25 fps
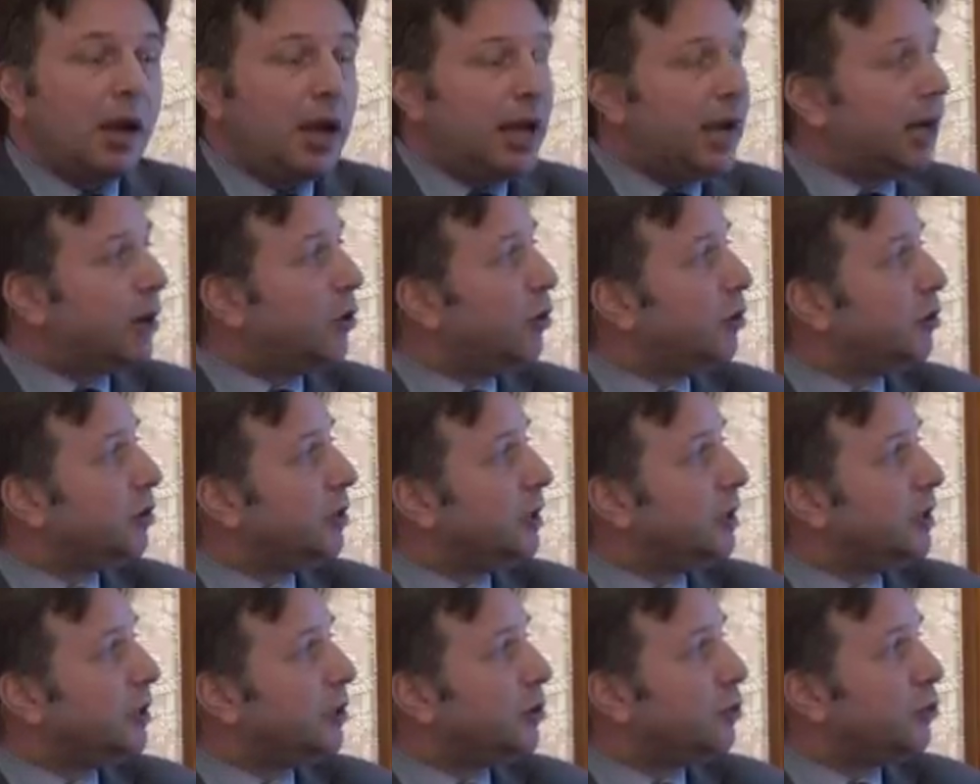
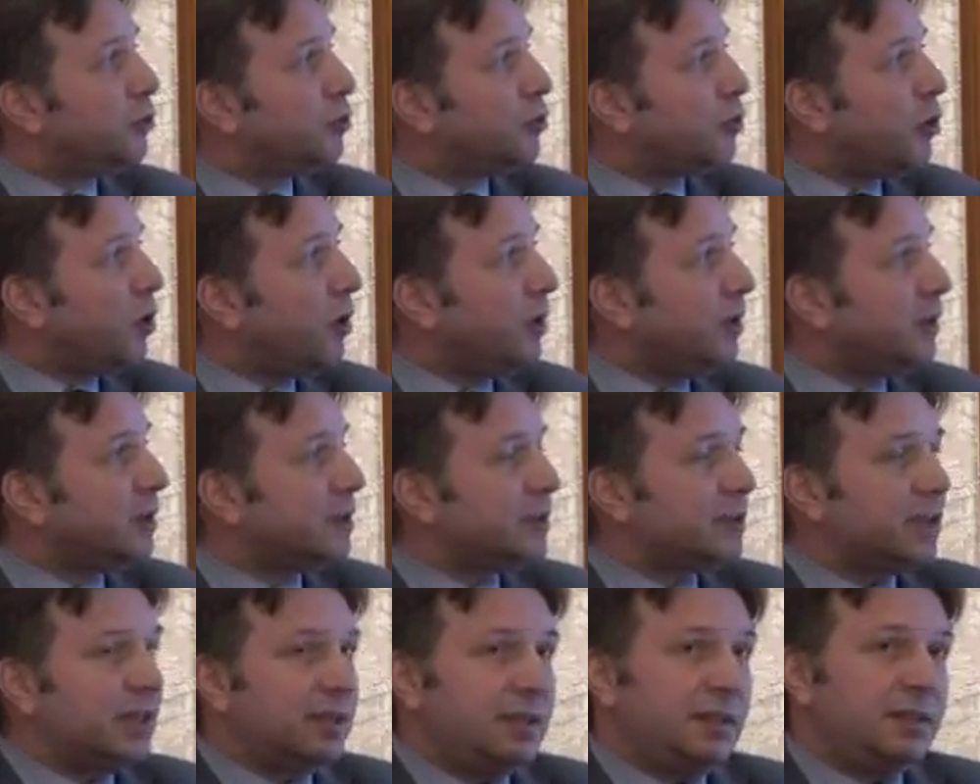According to current
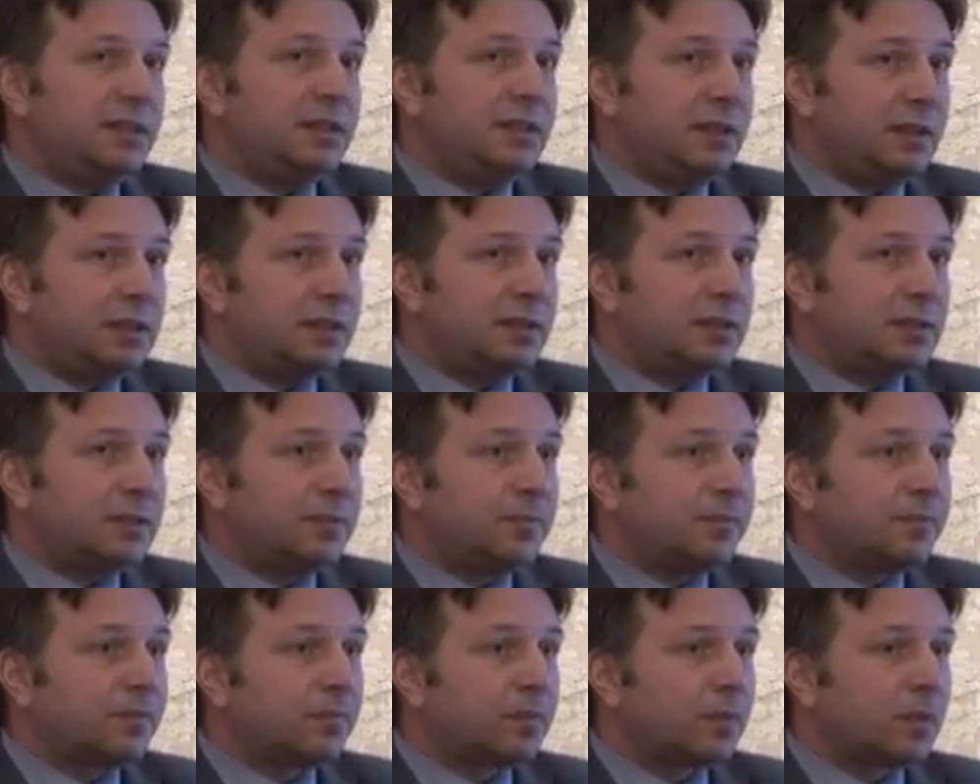statistics,
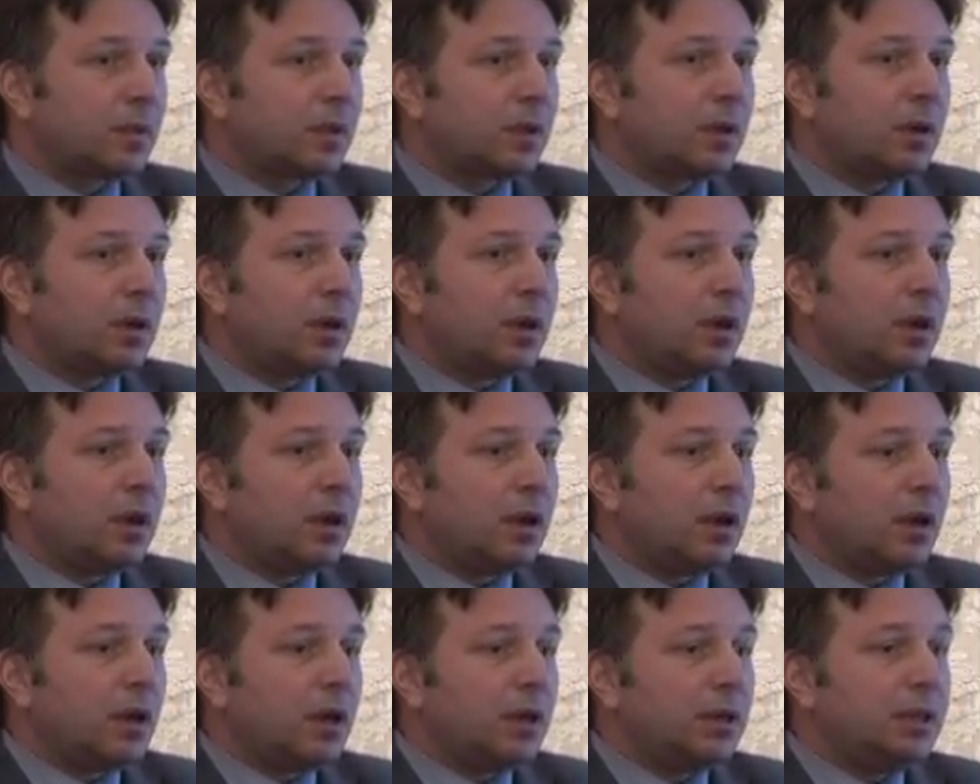
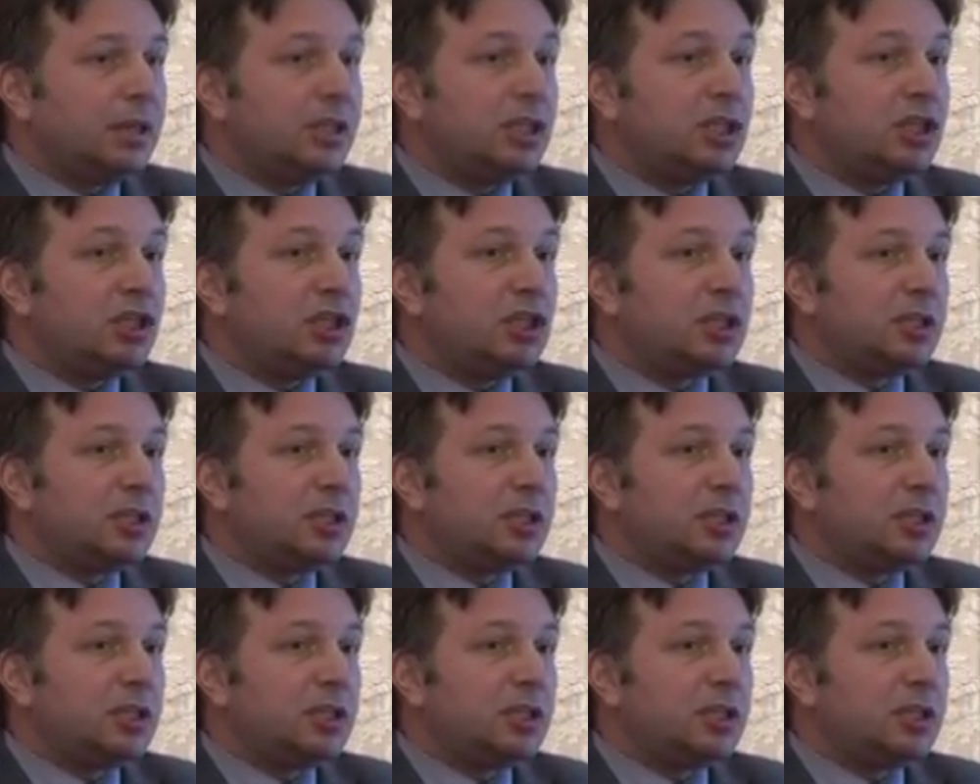the